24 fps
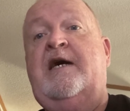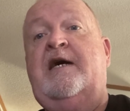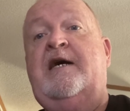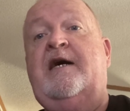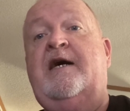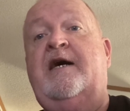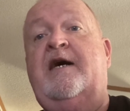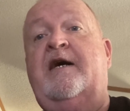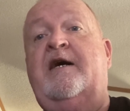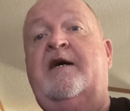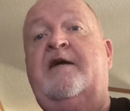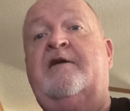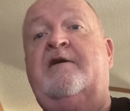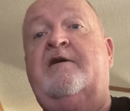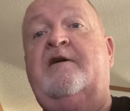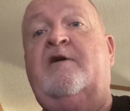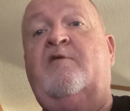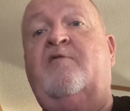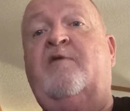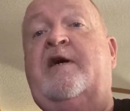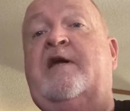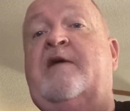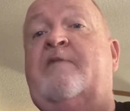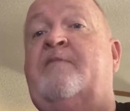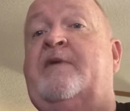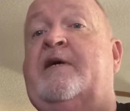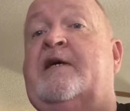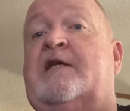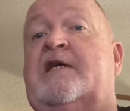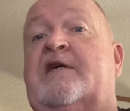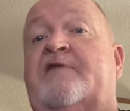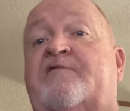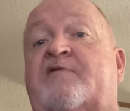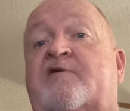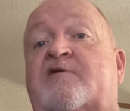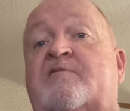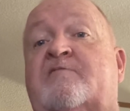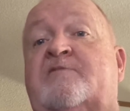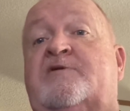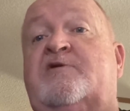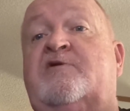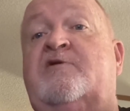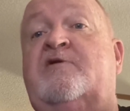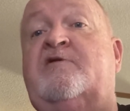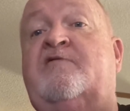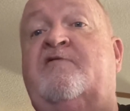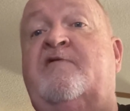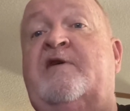And we had a big living room,
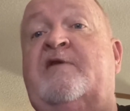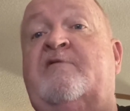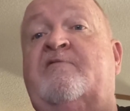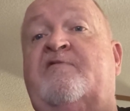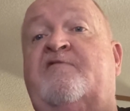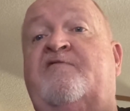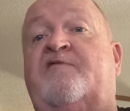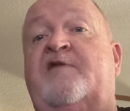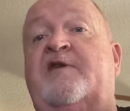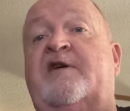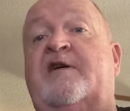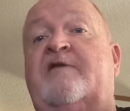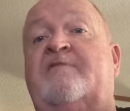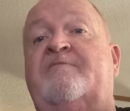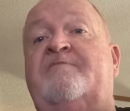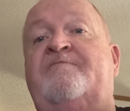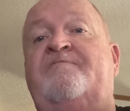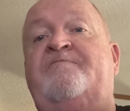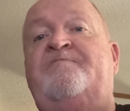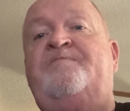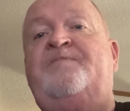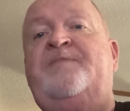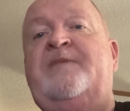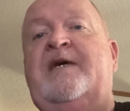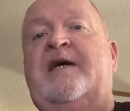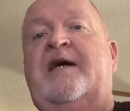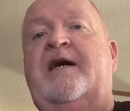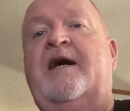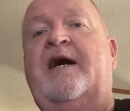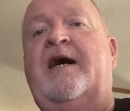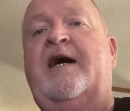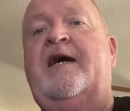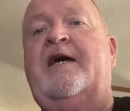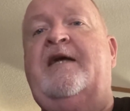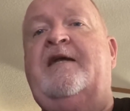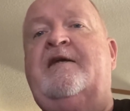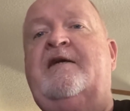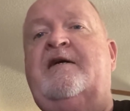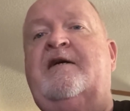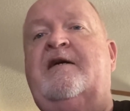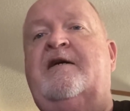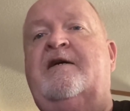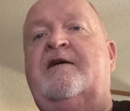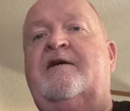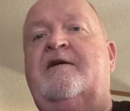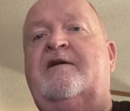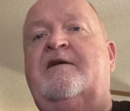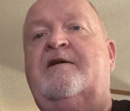so it would fit. And
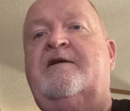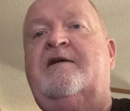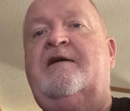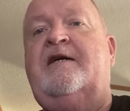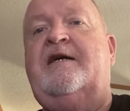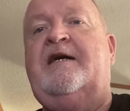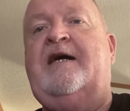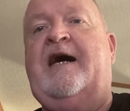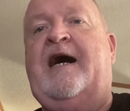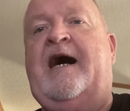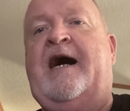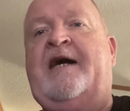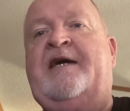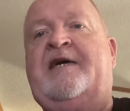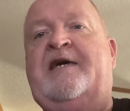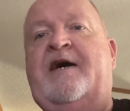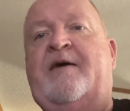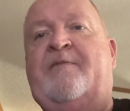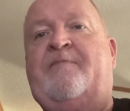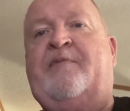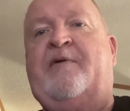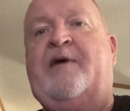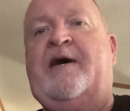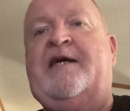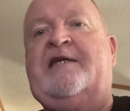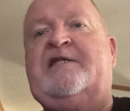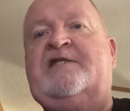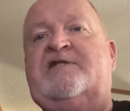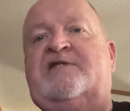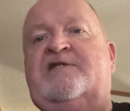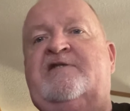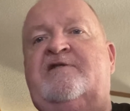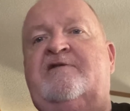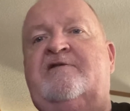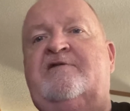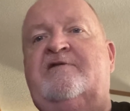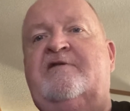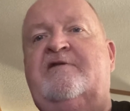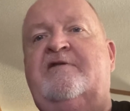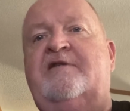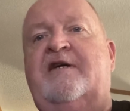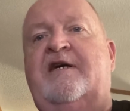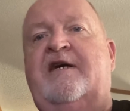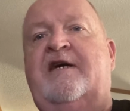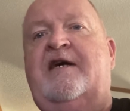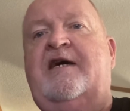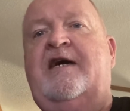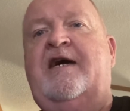I kept practicing
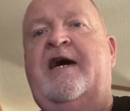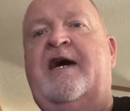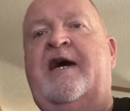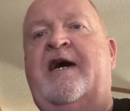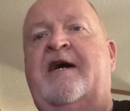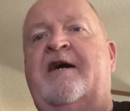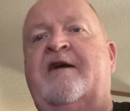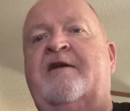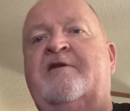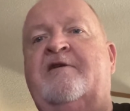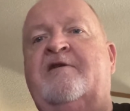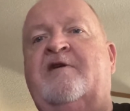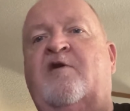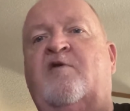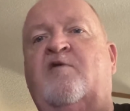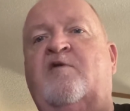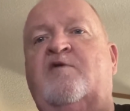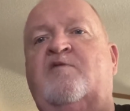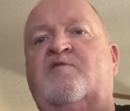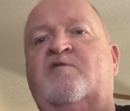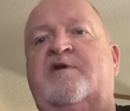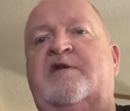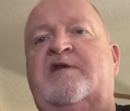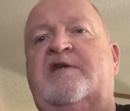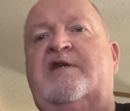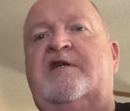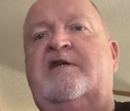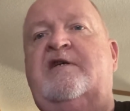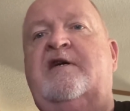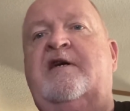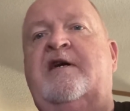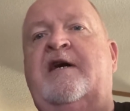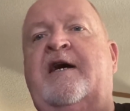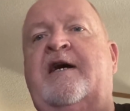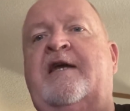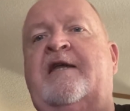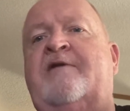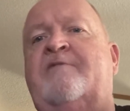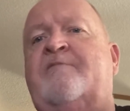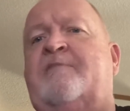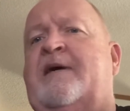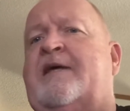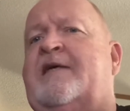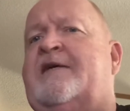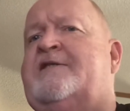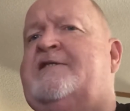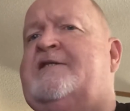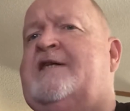and going with it. And
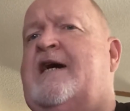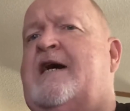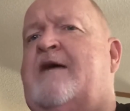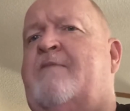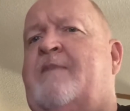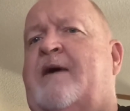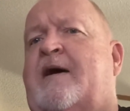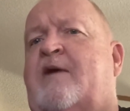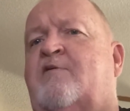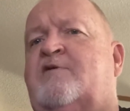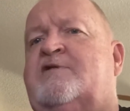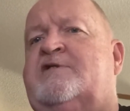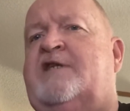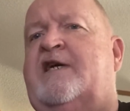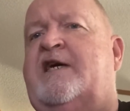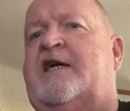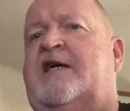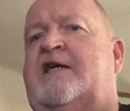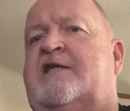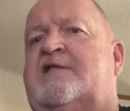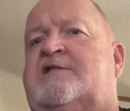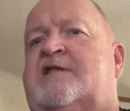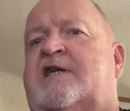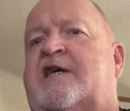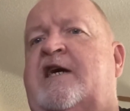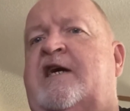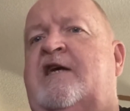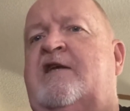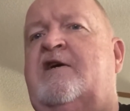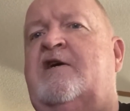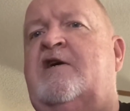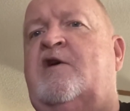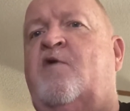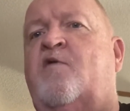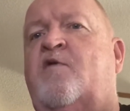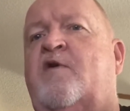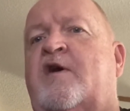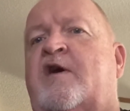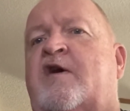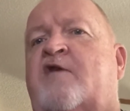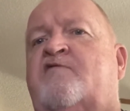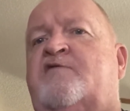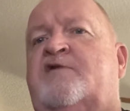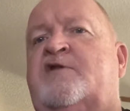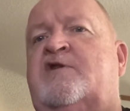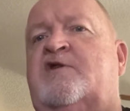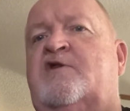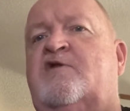by the time I was 18 and going off
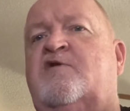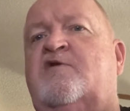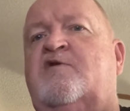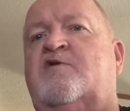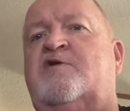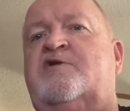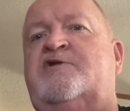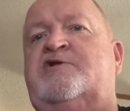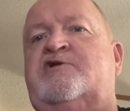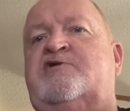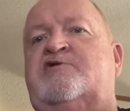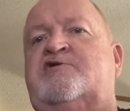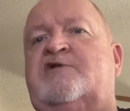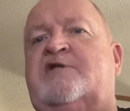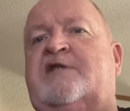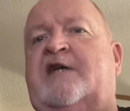to Kilgore Jr.